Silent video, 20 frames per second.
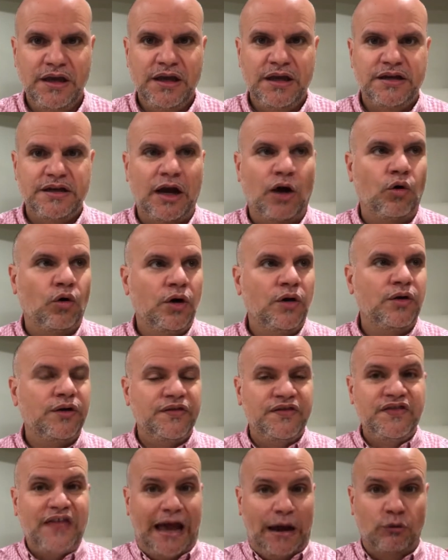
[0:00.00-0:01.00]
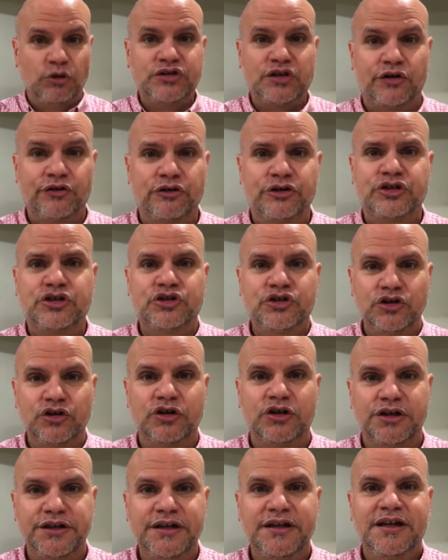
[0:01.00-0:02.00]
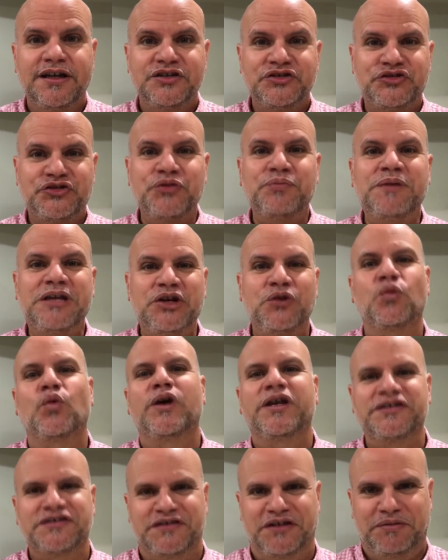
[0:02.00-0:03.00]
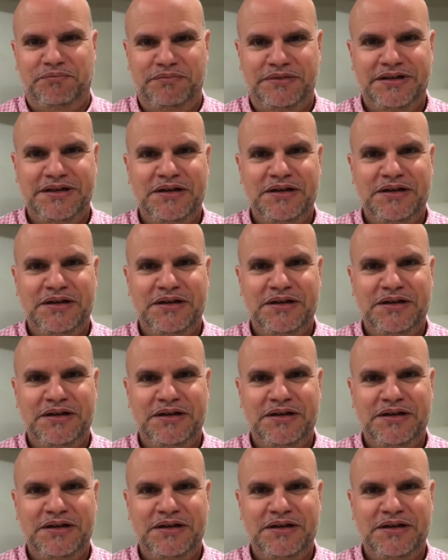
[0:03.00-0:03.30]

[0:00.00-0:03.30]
Now, that was understood to mean wisdom.